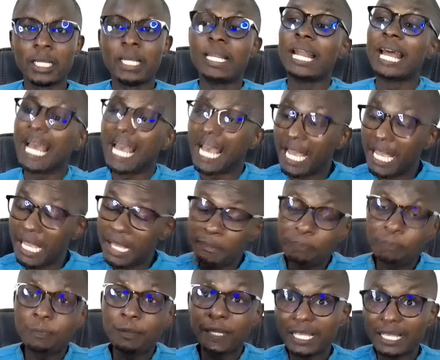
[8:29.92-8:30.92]
Na
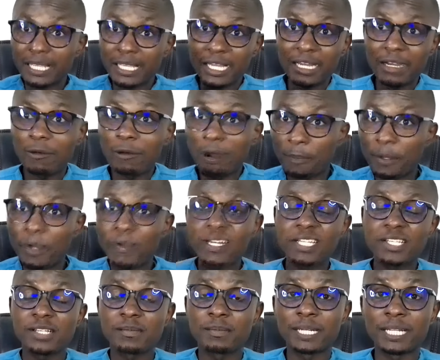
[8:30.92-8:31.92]
AMP wapewe
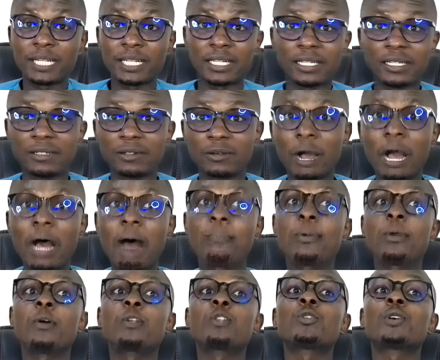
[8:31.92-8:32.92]
discipline.
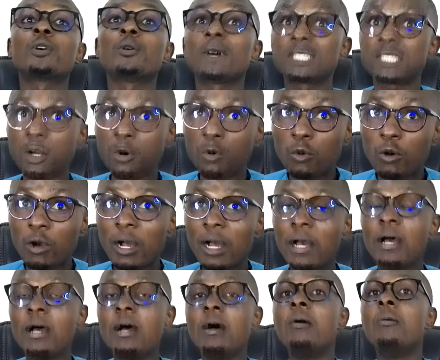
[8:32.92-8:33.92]
Waambiwe
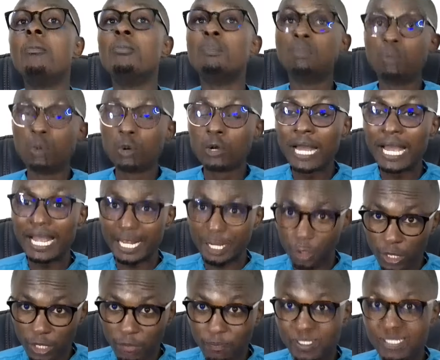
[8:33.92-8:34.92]
tukiwachagua munaenda
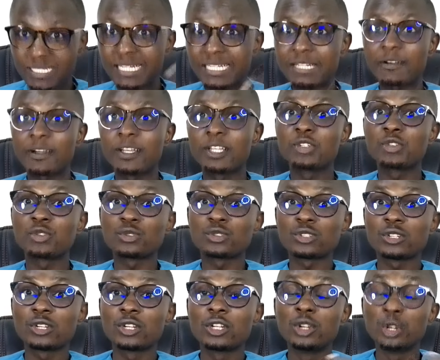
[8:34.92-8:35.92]
kurepresent our
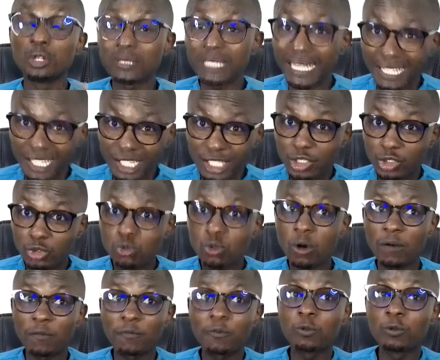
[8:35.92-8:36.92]
issues. Not the issue
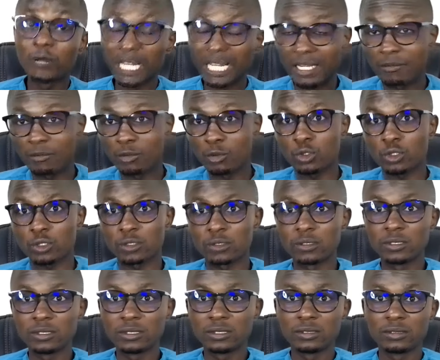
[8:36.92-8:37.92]
of William Ruto.
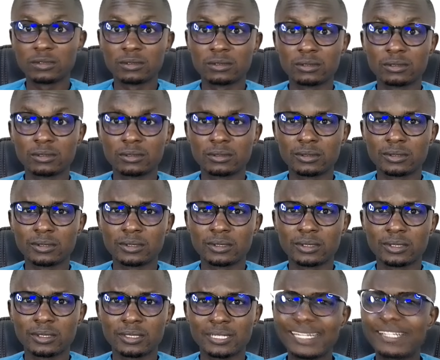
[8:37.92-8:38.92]

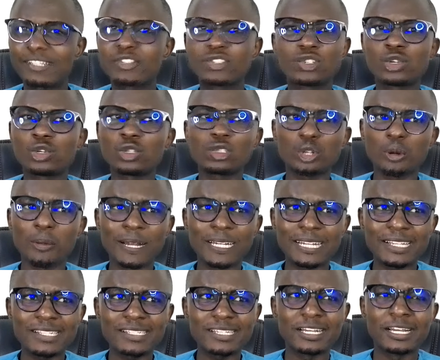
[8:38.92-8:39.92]
It is so
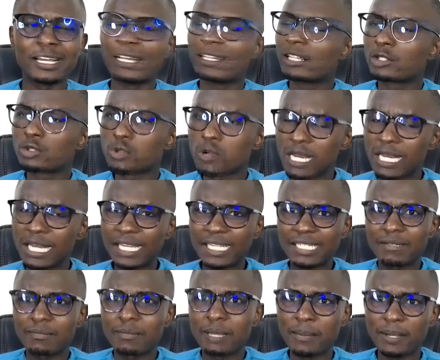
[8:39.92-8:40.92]
traumatizing that you are
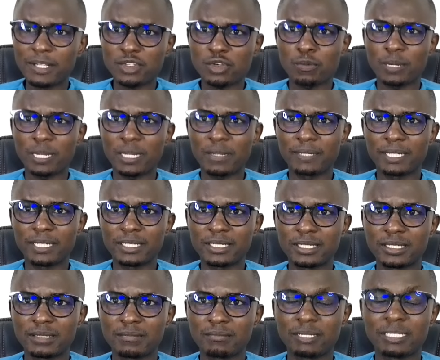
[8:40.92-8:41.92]
electing members of parliament,
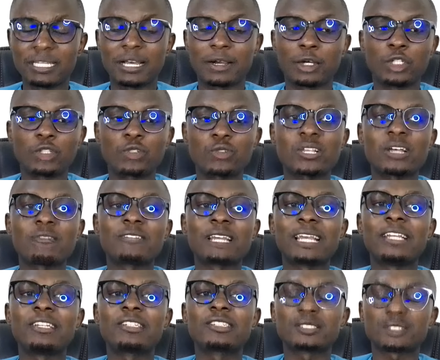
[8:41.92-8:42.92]
but they are going to serve
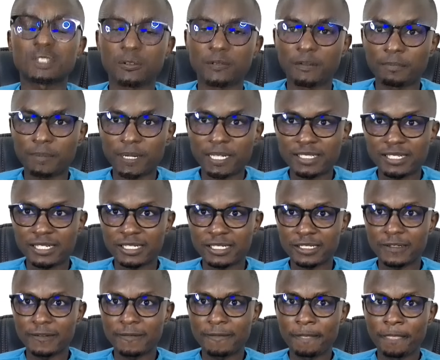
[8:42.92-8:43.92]
the interest of a president,
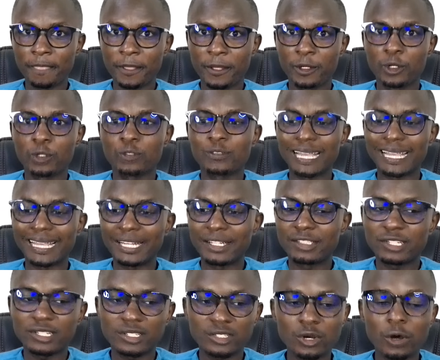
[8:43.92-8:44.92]
not the
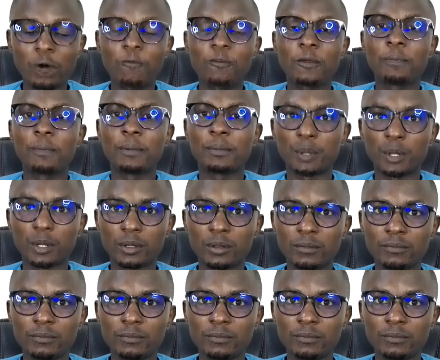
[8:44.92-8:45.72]
interest of the people.